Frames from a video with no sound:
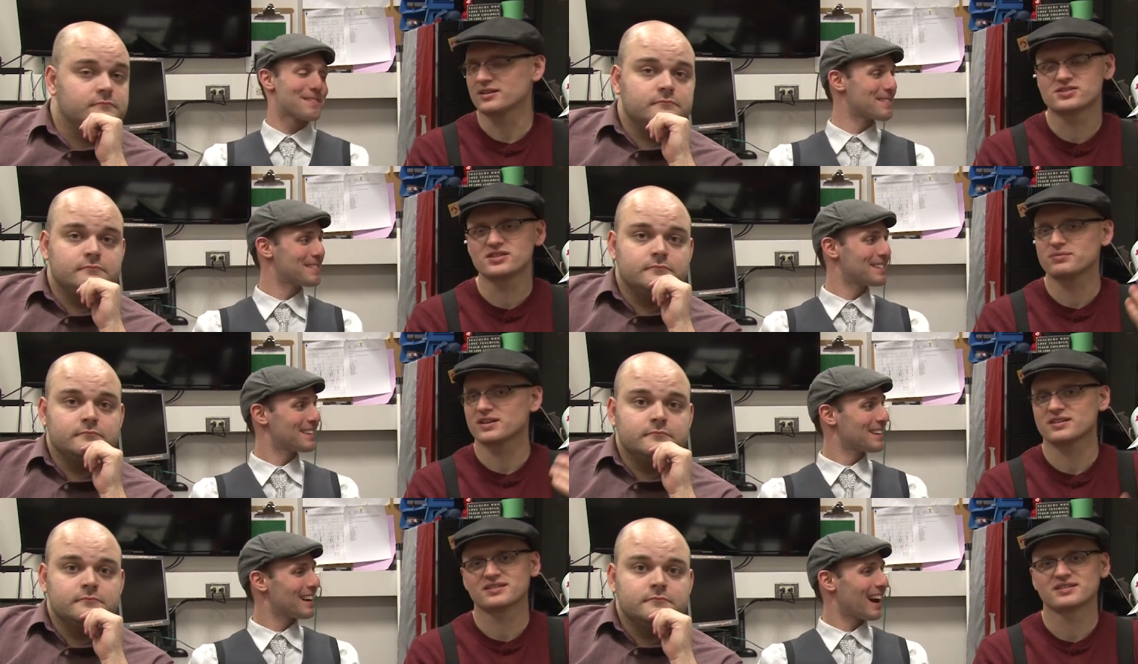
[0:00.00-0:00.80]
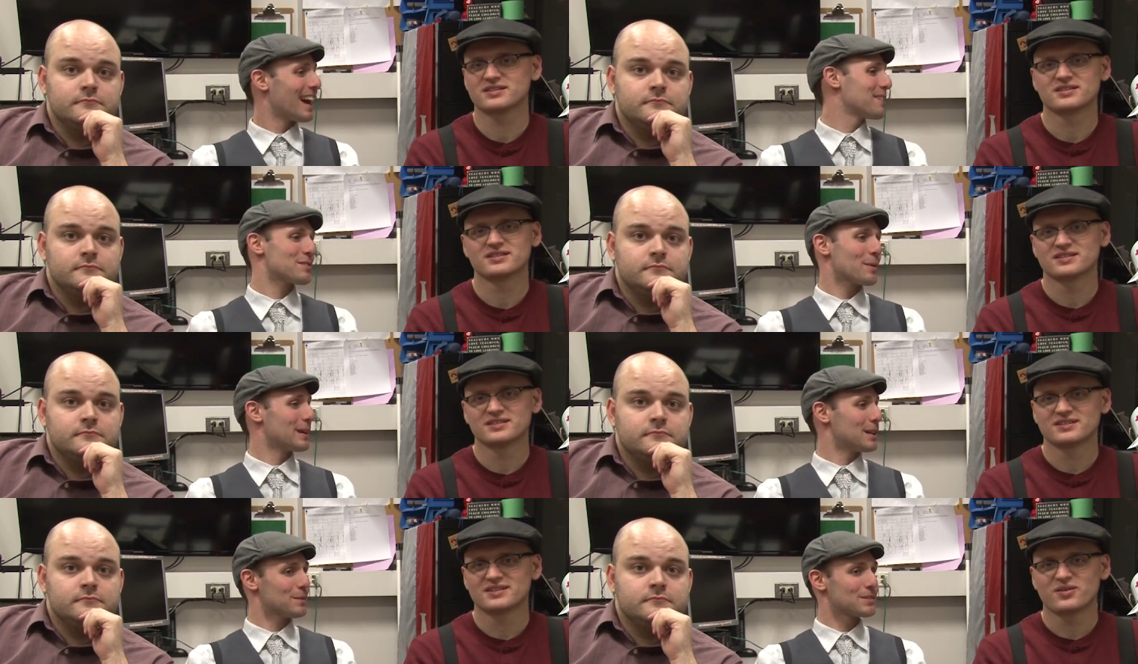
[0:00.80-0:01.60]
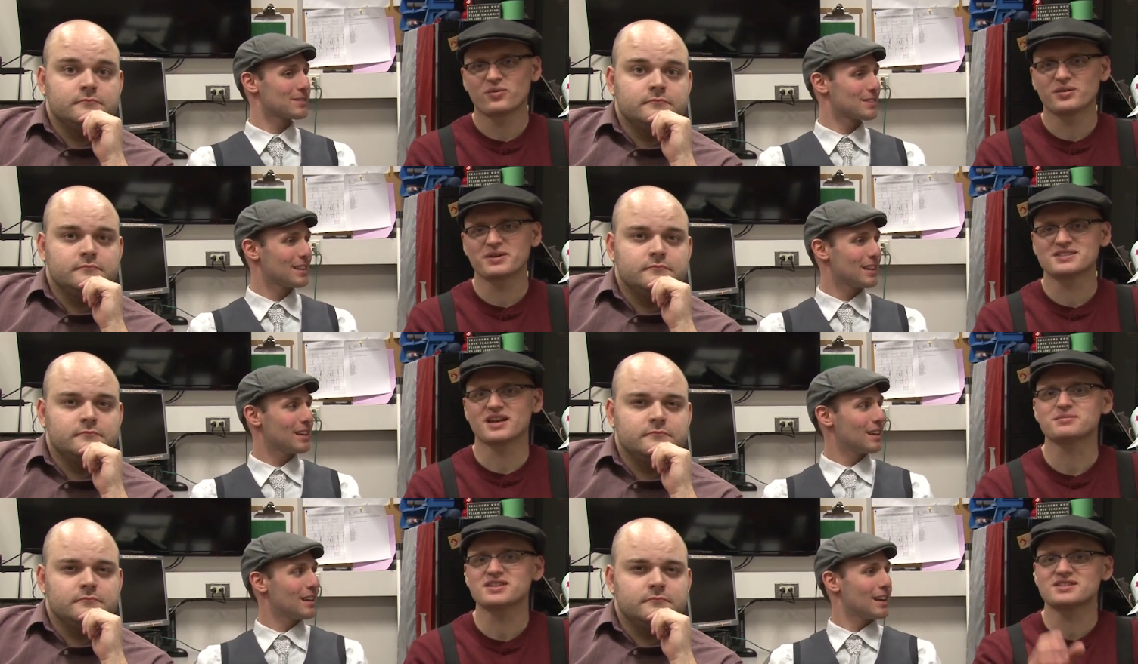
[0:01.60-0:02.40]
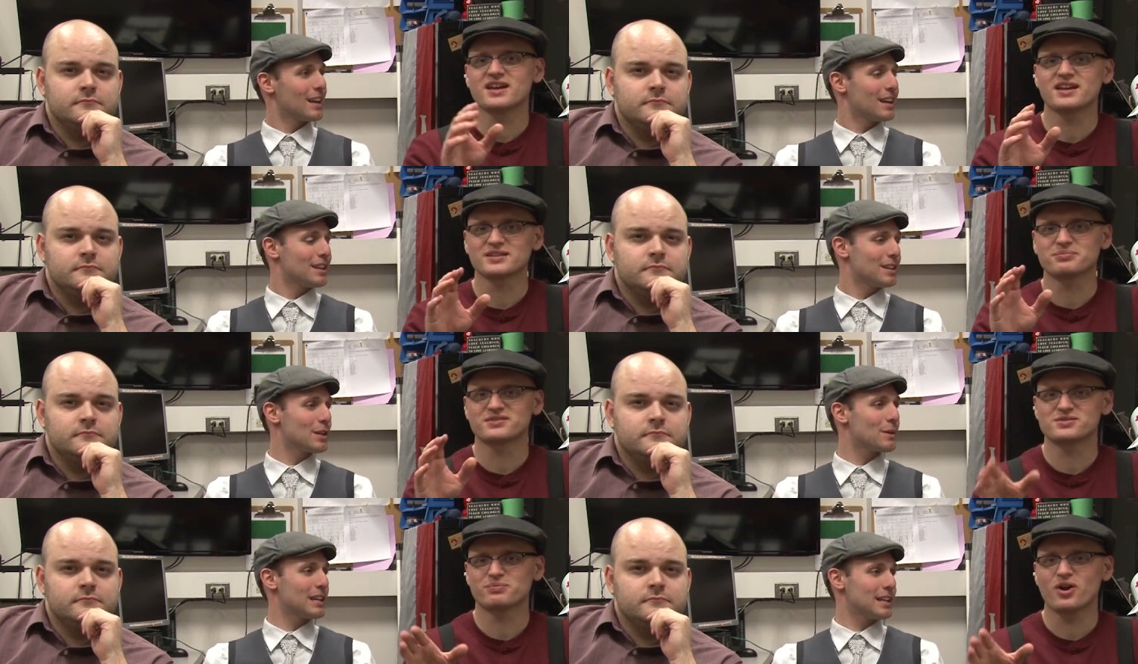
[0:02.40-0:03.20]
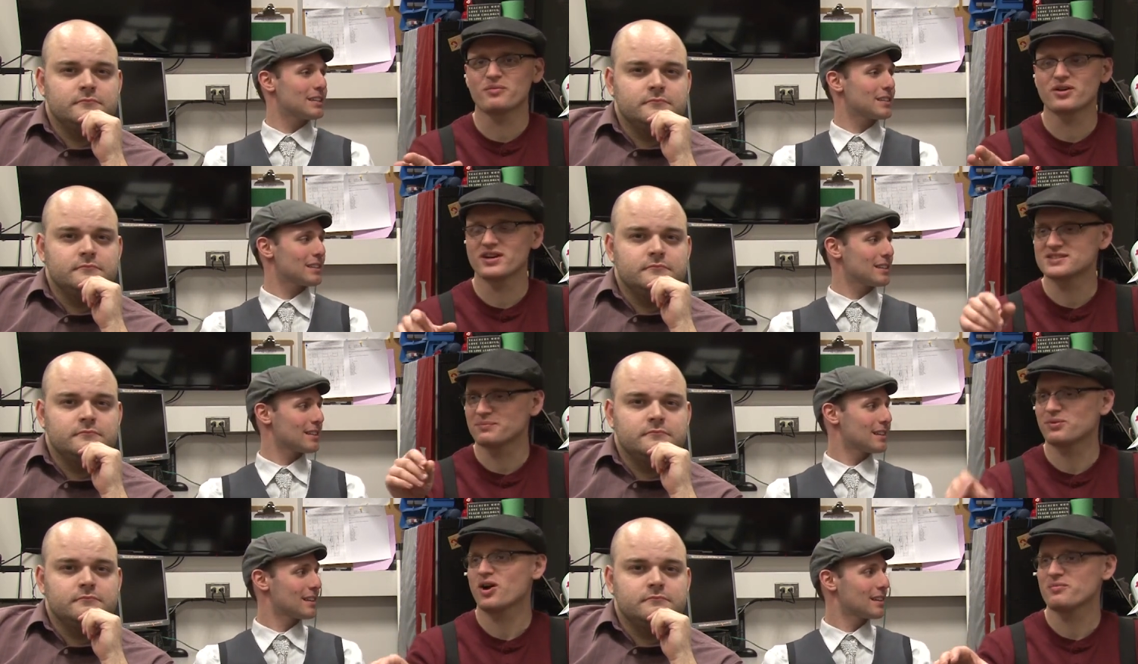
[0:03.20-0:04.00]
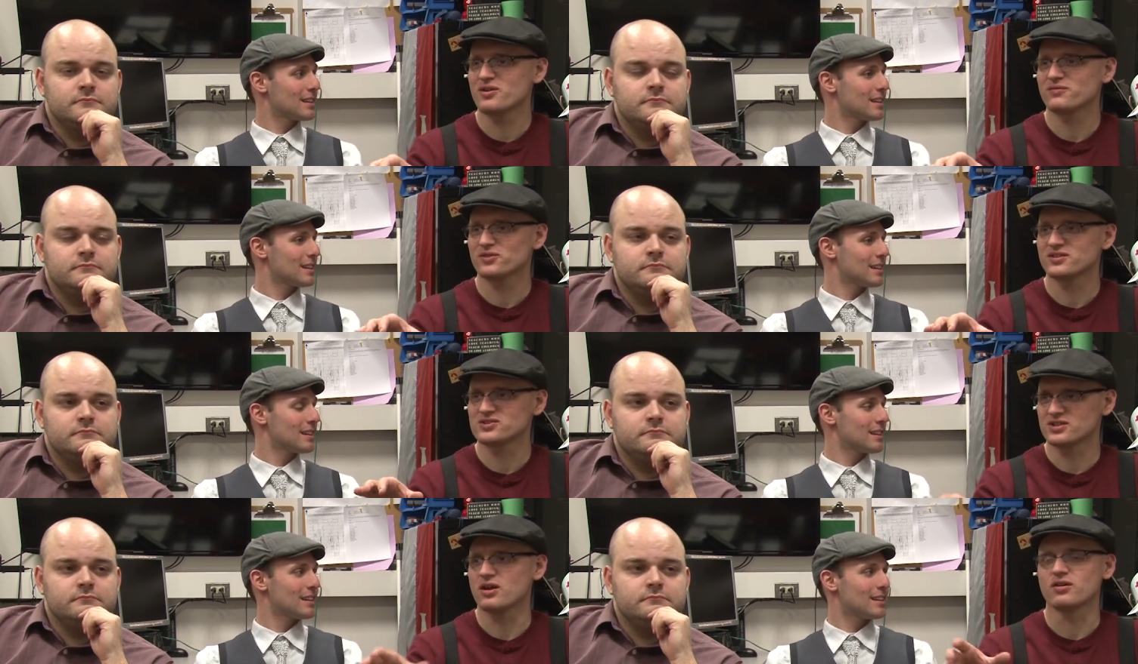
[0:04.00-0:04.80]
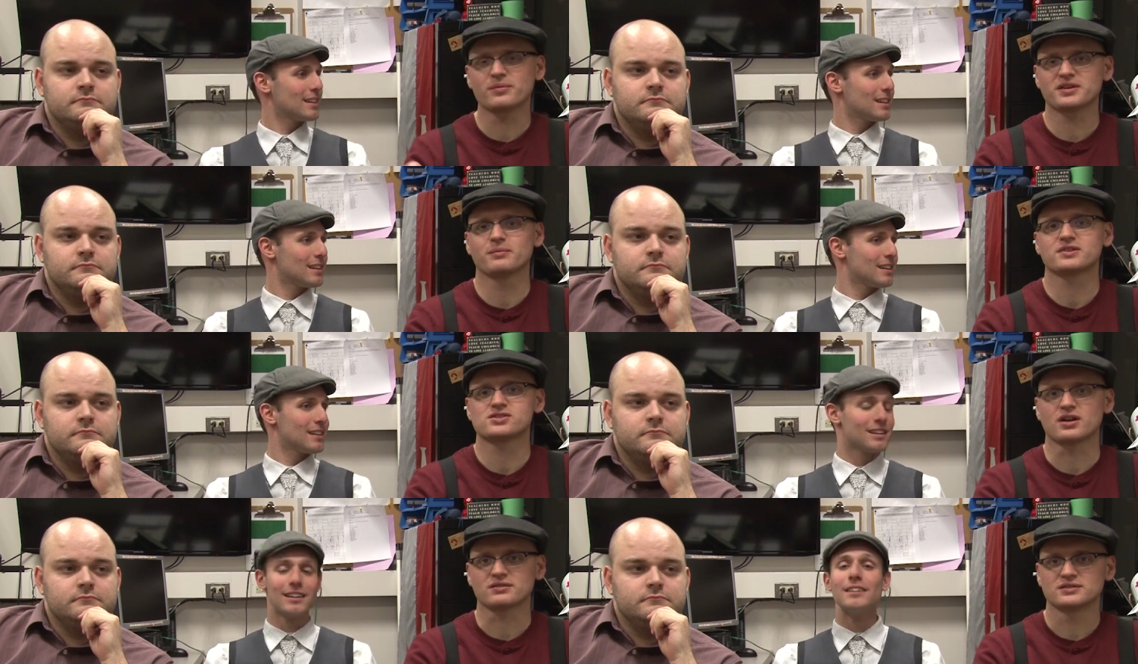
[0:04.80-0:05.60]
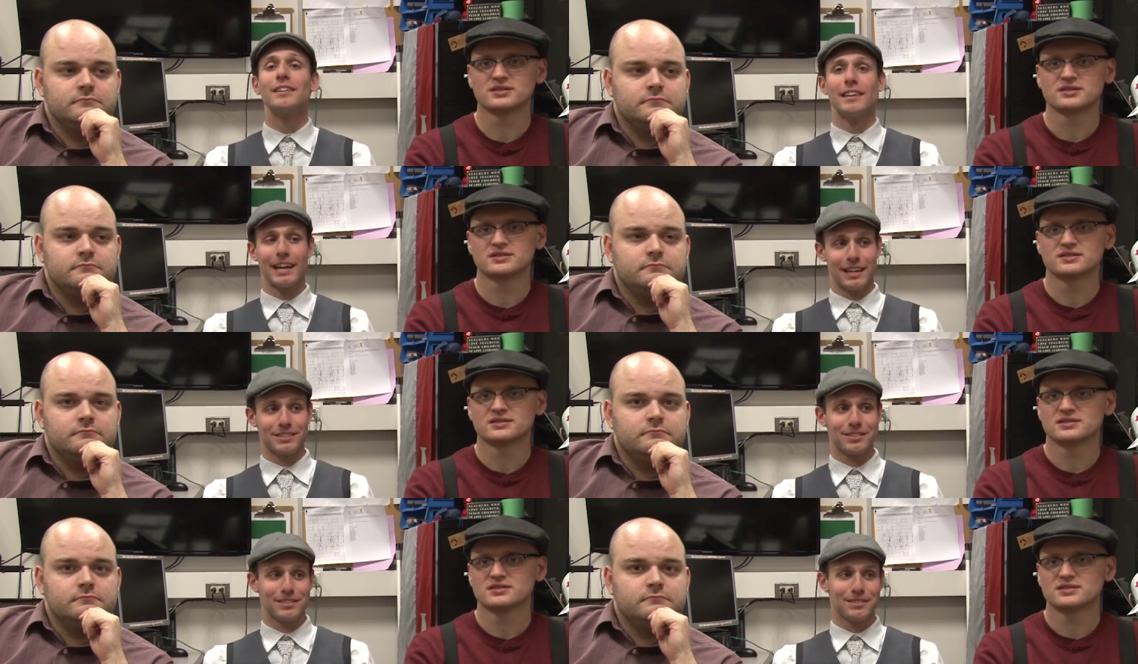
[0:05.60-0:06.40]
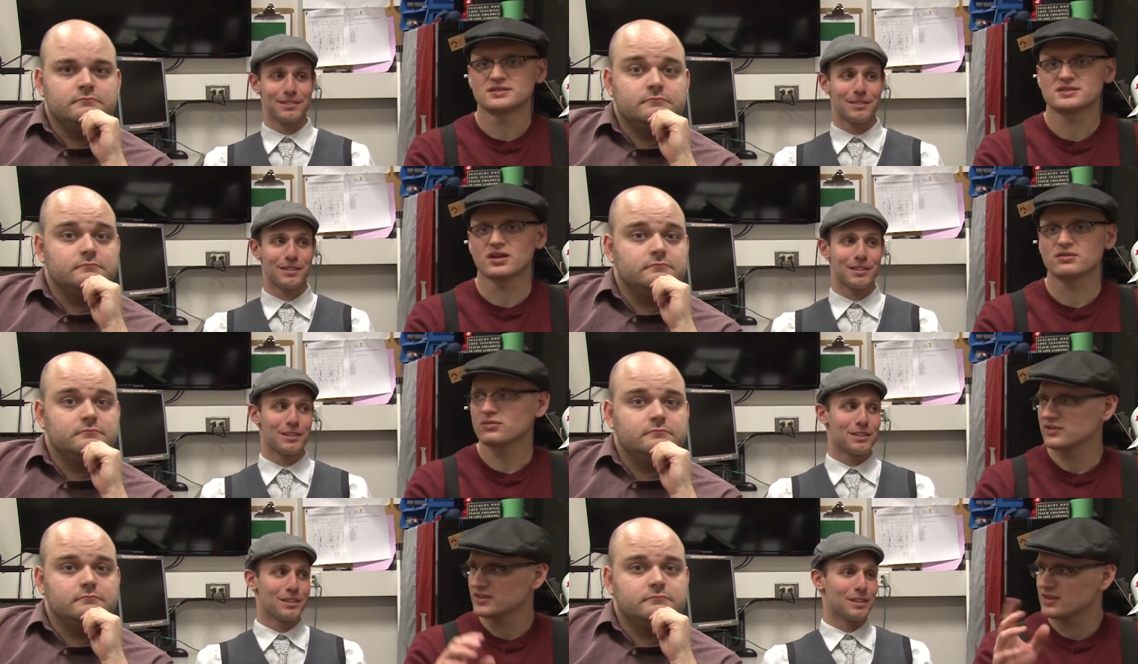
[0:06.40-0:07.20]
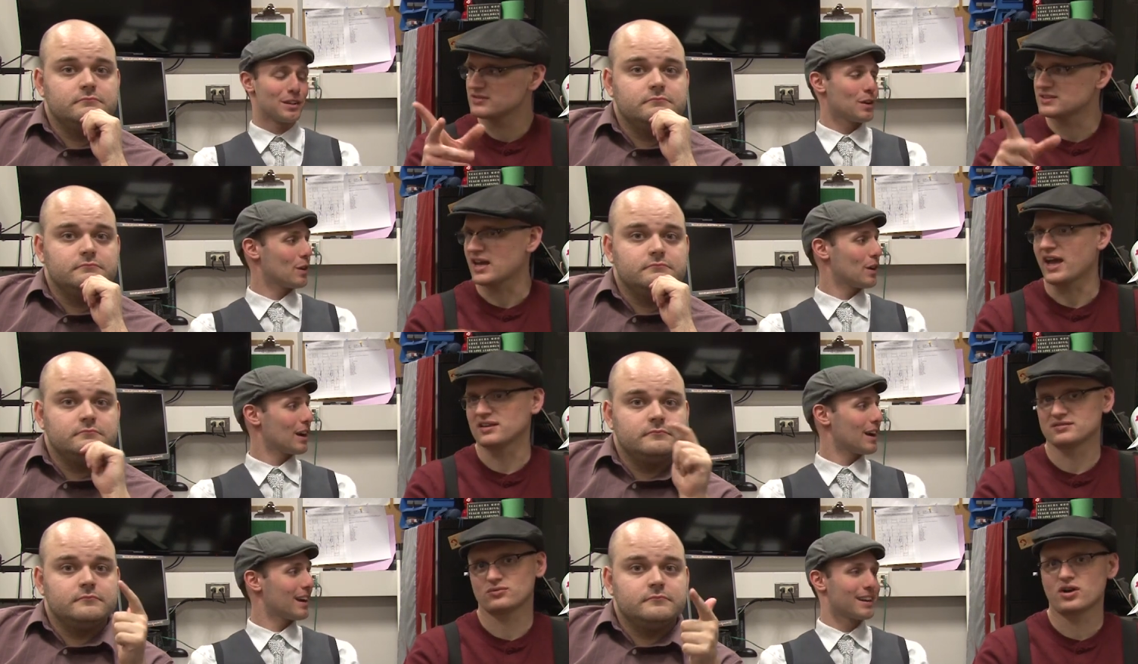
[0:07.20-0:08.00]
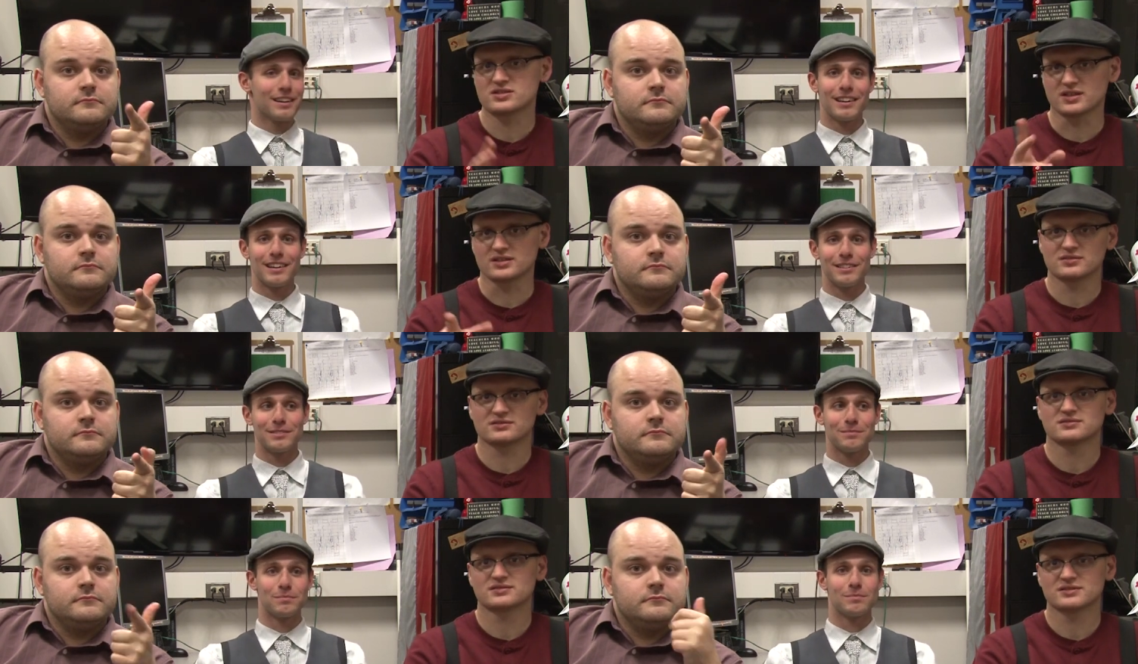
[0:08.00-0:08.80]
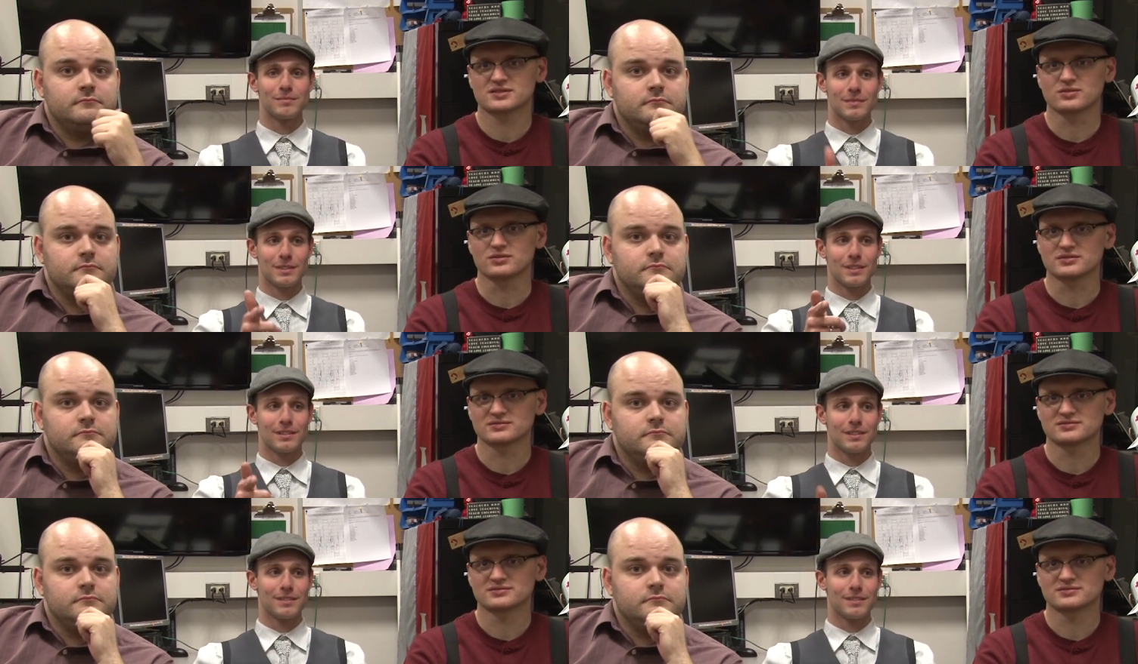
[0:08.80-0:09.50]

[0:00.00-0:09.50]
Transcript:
Speaker 1: Oh, I have no idea what. What am I saying? I'm just saying. The, you know what it promo, It's a promo for the show, upcoming show. Yes. So here's that. Watch it. It's cool.